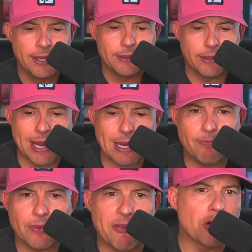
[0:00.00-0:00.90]
Like
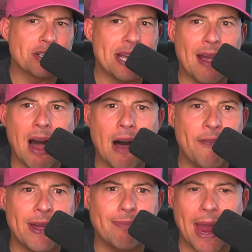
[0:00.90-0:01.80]
if you're teeing off
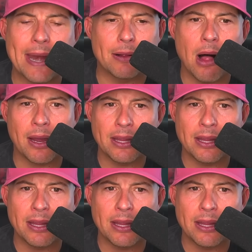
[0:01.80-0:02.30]
at 8 o'clock in